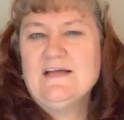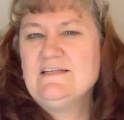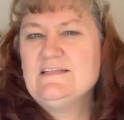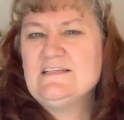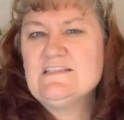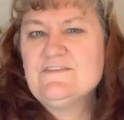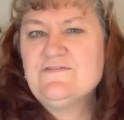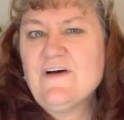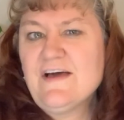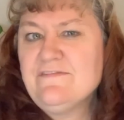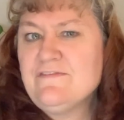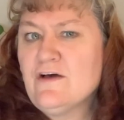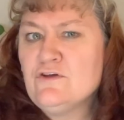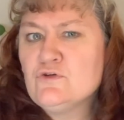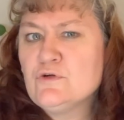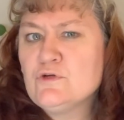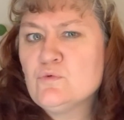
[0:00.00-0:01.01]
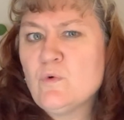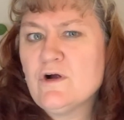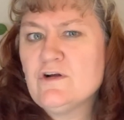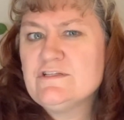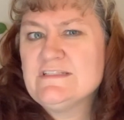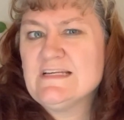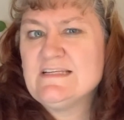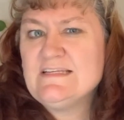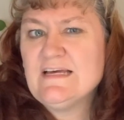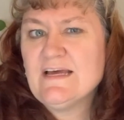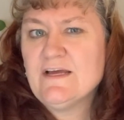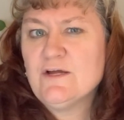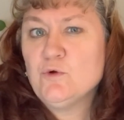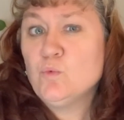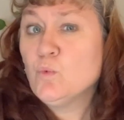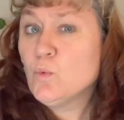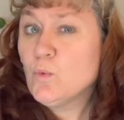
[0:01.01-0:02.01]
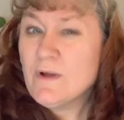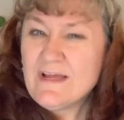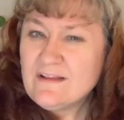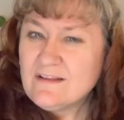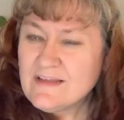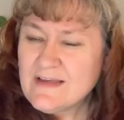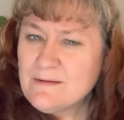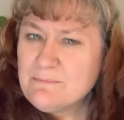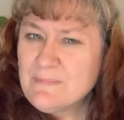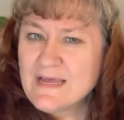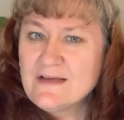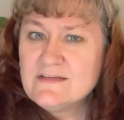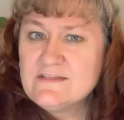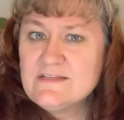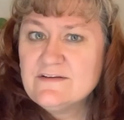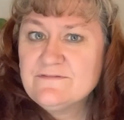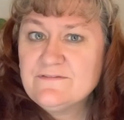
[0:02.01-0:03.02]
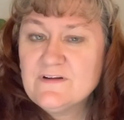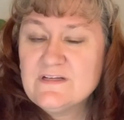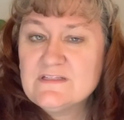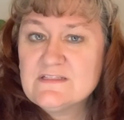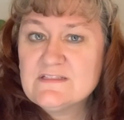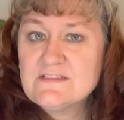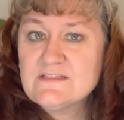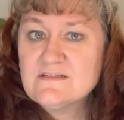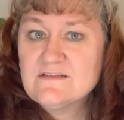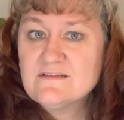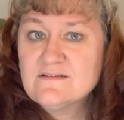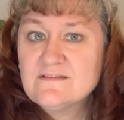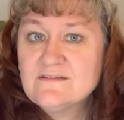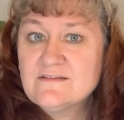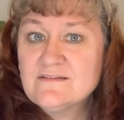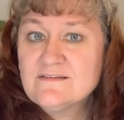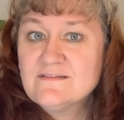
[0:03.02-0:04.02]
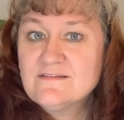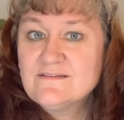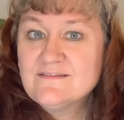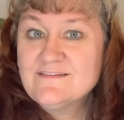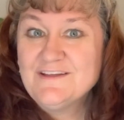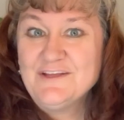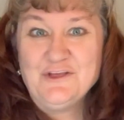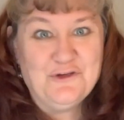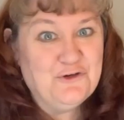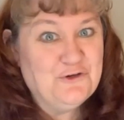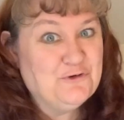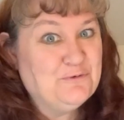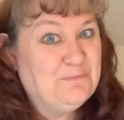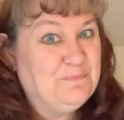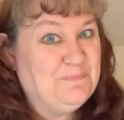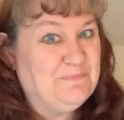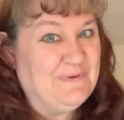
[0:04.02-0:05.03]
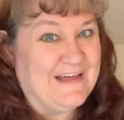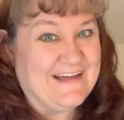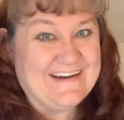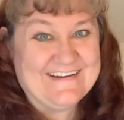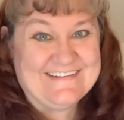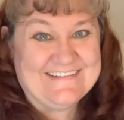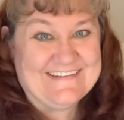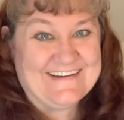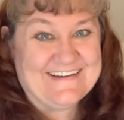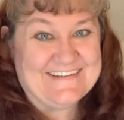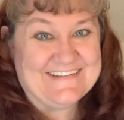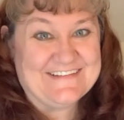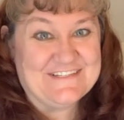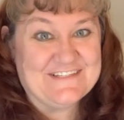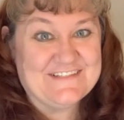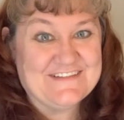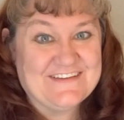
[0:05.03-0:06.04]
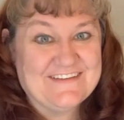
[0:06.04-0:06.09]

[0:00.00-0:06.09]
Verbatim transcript: Does 500 words a day really make a difference? You bet it does.